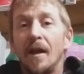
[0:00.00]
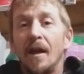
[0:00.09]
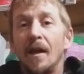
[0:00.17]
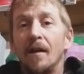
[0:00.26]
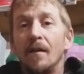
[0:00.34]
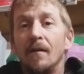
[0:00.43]

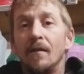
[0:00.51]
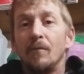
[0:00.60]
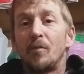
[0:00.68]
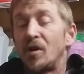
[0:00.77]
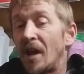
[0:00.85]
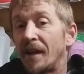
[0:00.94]
in
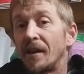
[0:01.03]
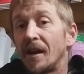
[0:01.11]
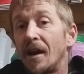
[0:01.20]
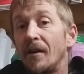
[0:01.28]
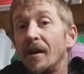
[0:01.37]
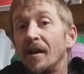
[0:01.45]
protected
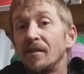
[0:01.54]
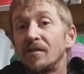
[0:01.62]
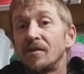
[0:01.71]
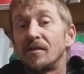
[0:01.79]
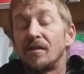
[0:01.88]
areas.